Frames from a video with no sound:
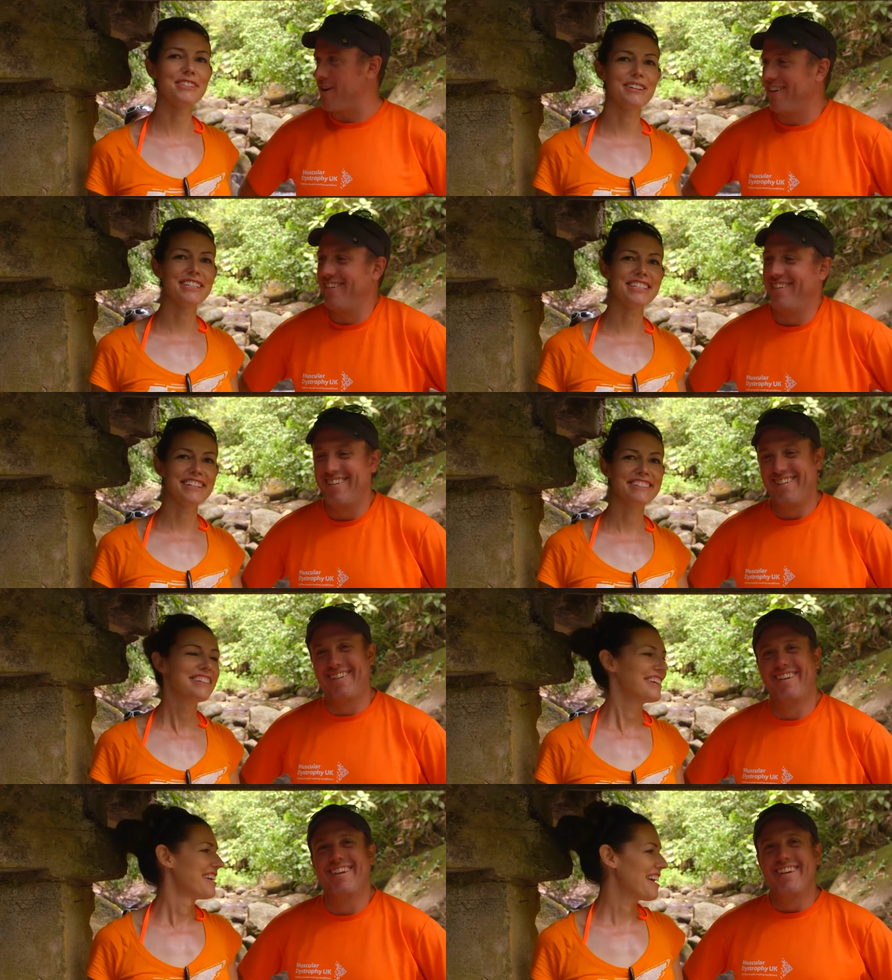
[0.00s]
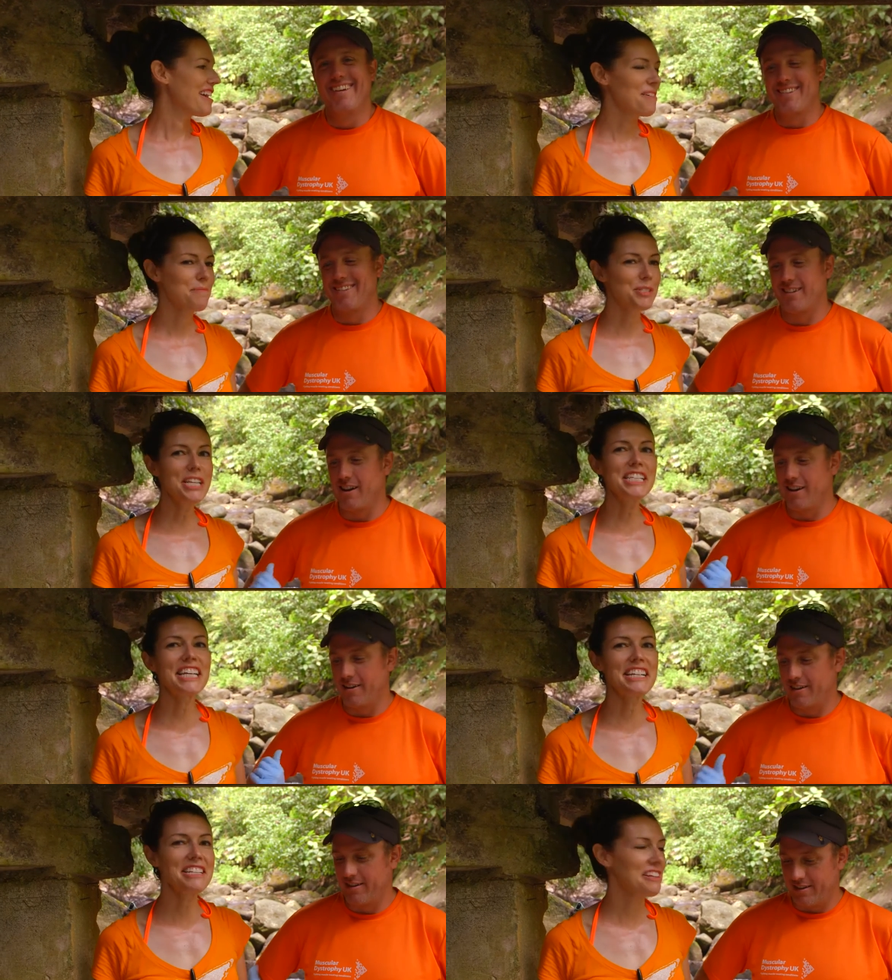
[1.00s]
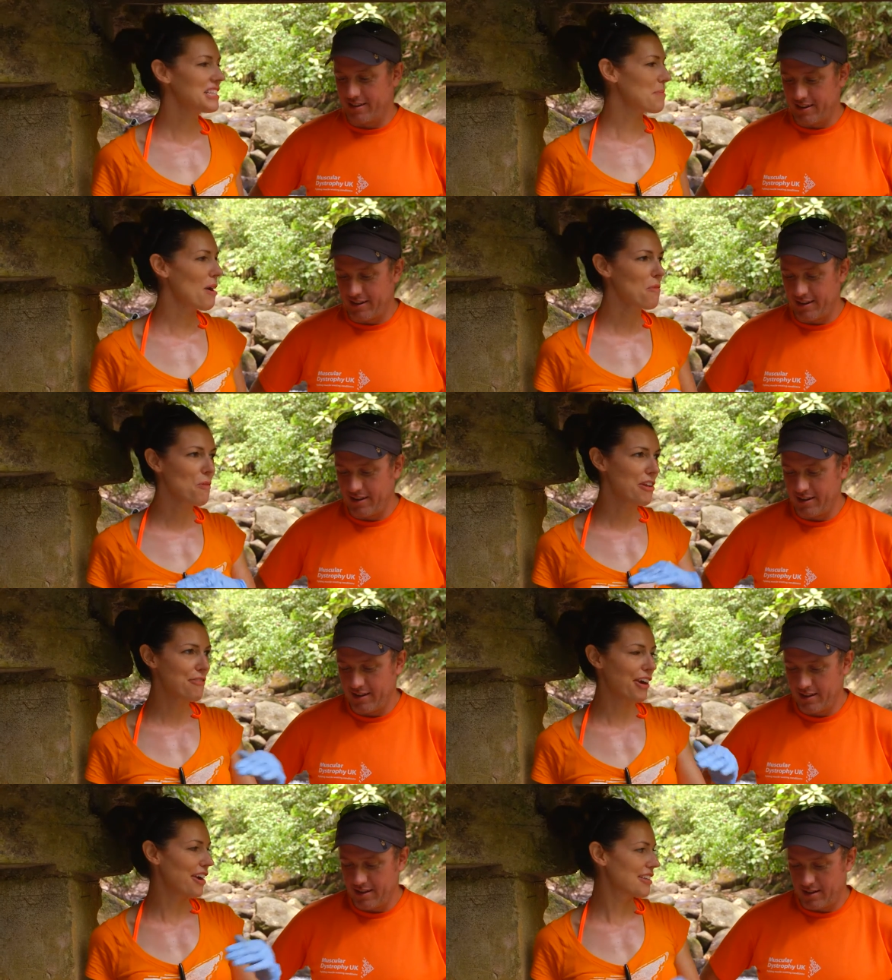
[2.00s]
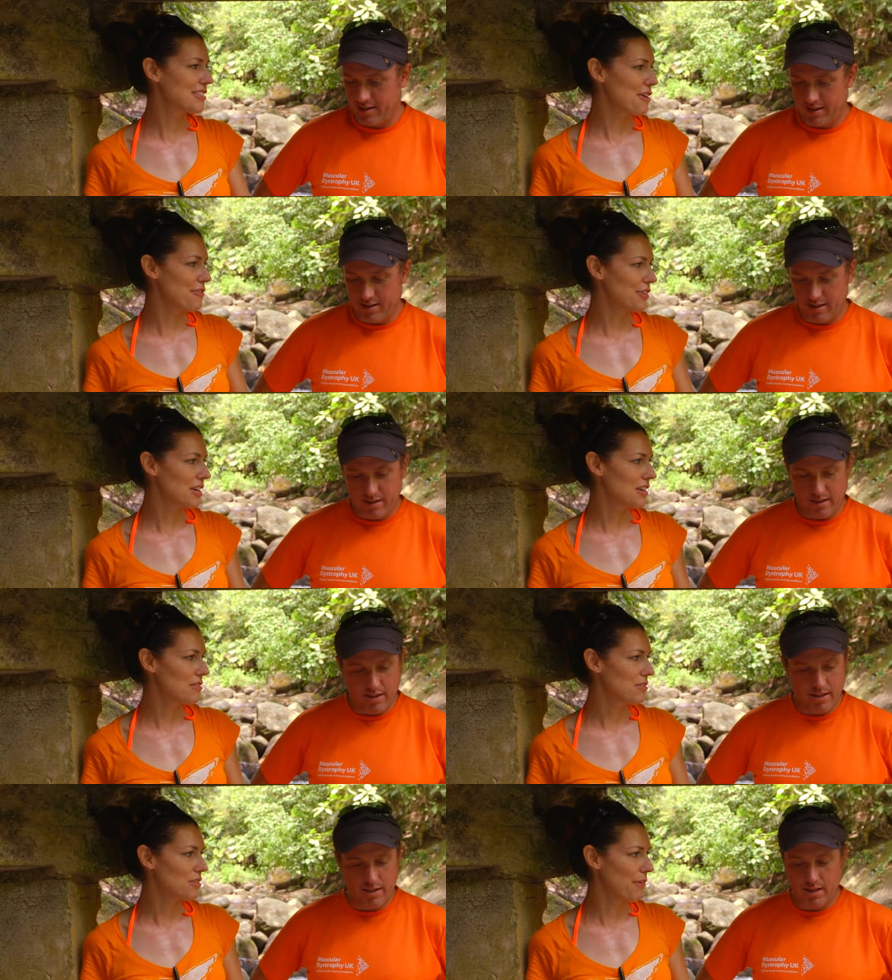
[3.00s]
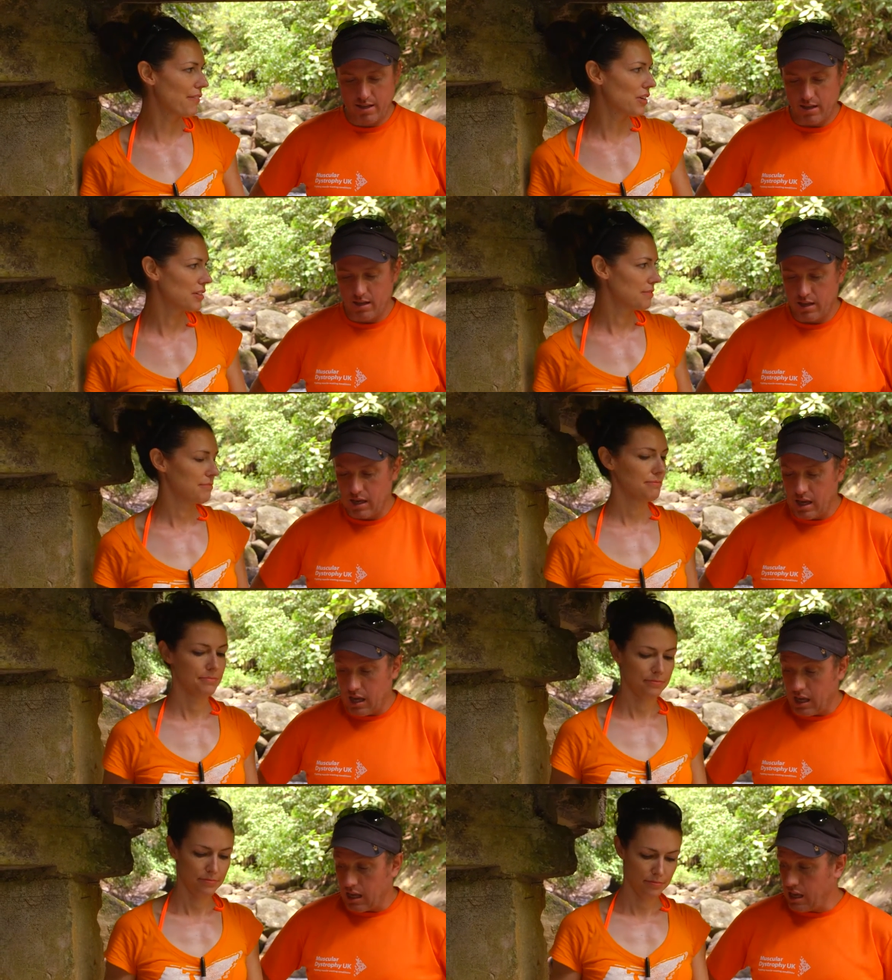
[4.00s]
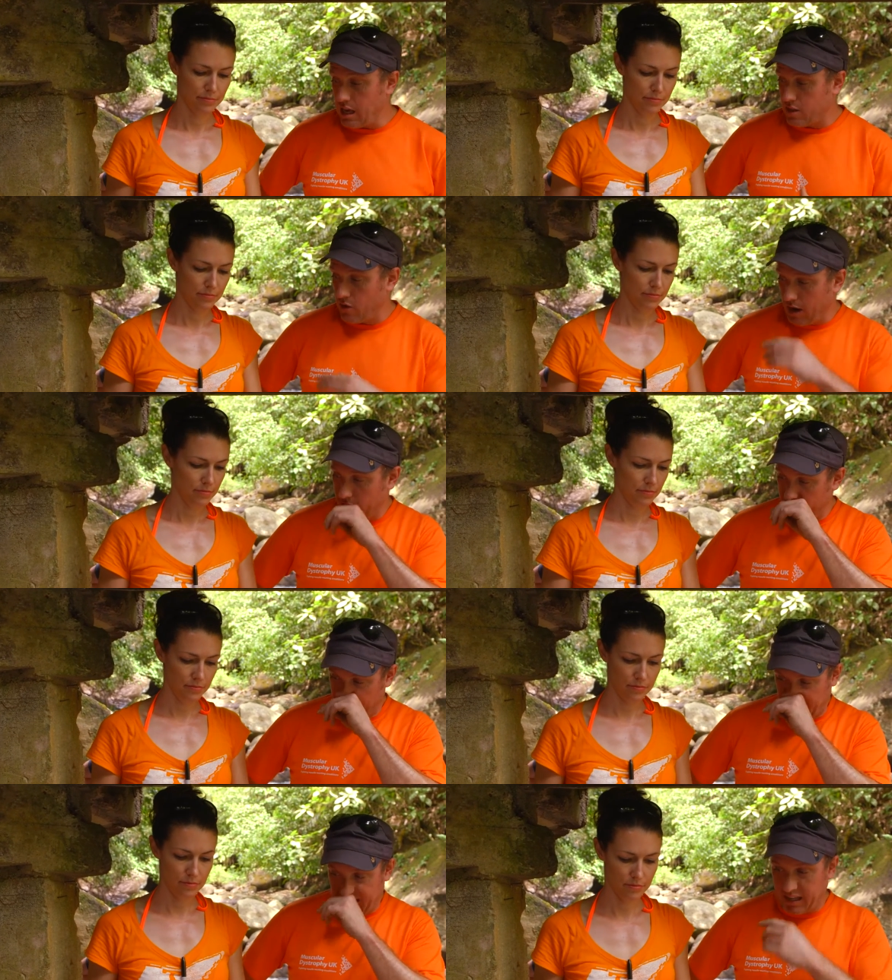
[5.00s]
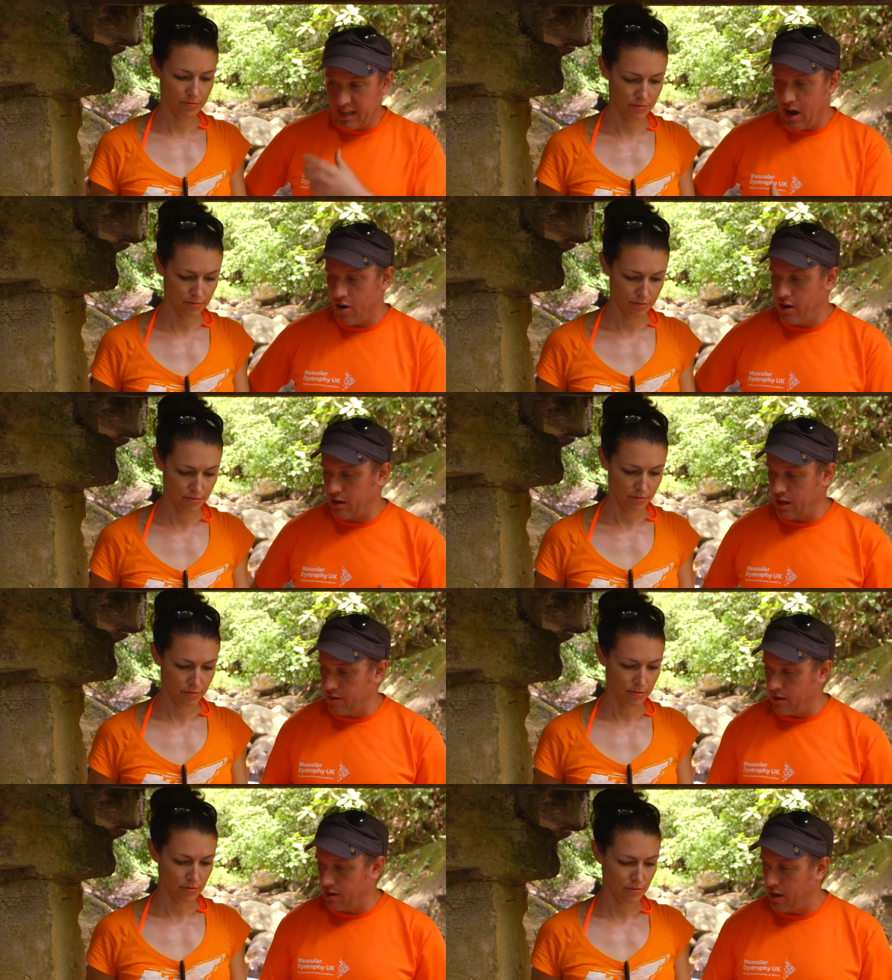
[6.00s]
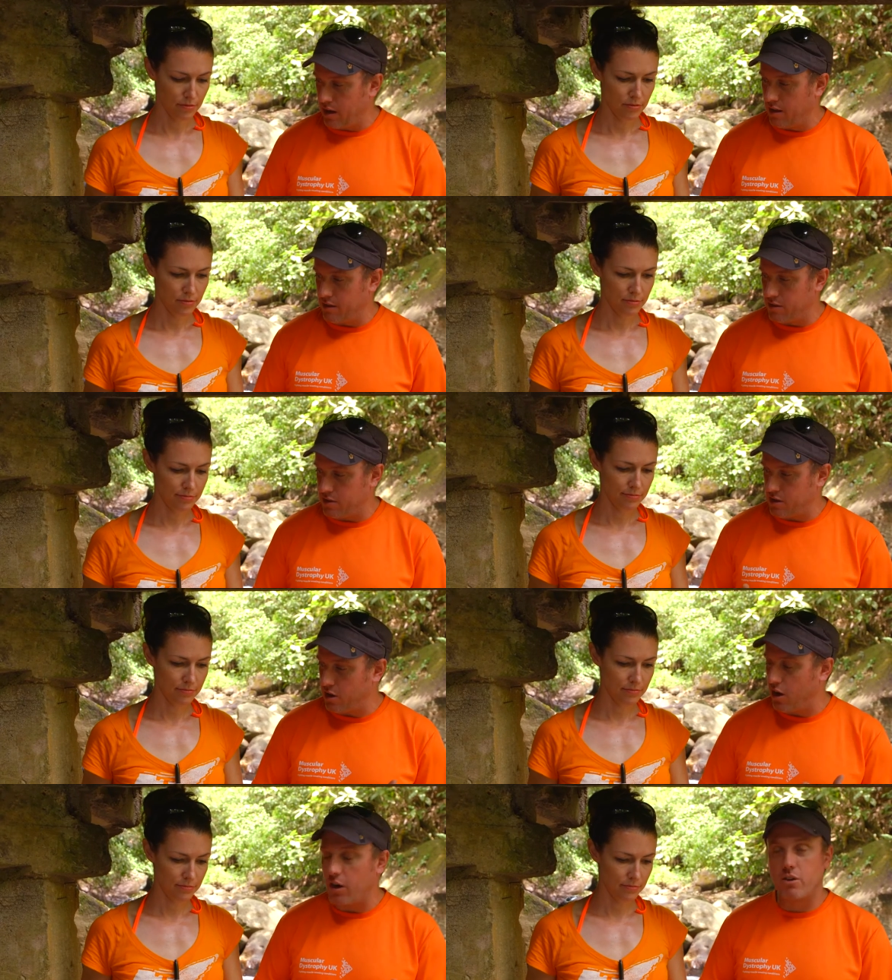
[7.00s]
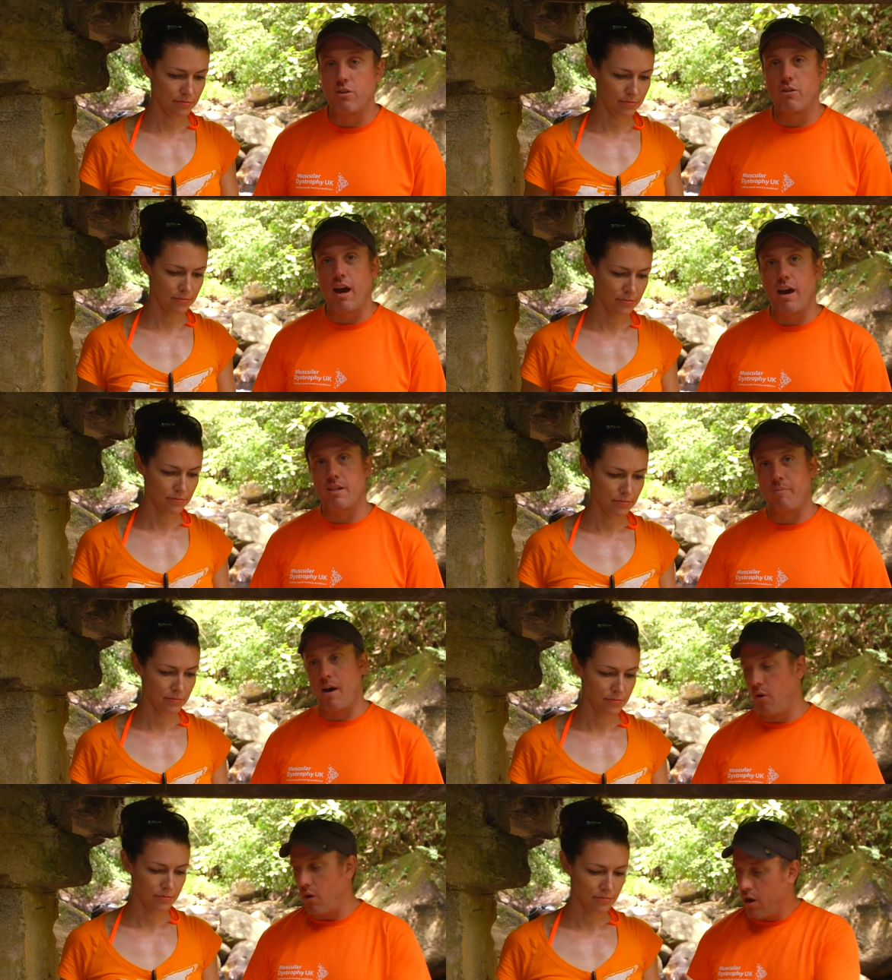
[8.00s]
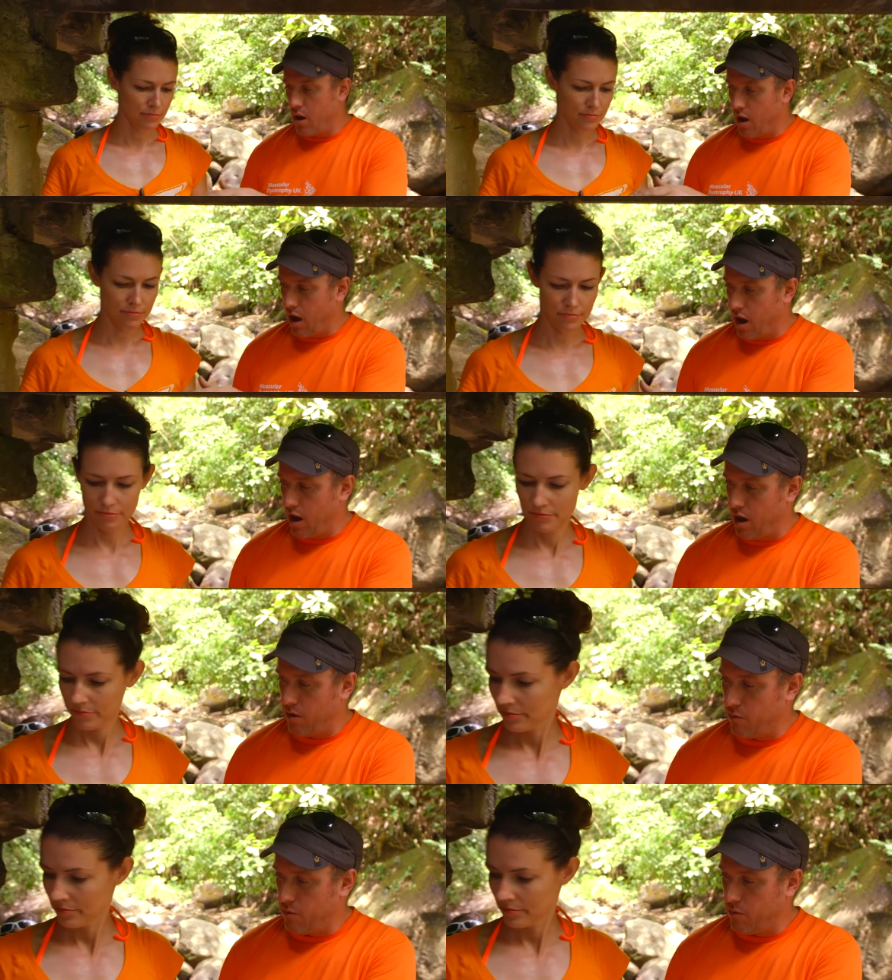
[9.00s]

Speaker 1: well. Yeah, he's got his orange on. Um, so he's going to tell us about what varies over the the river.
Speaker 2: Yeah. So I heard Karen giving uh, the the talk to you guys about. Uh,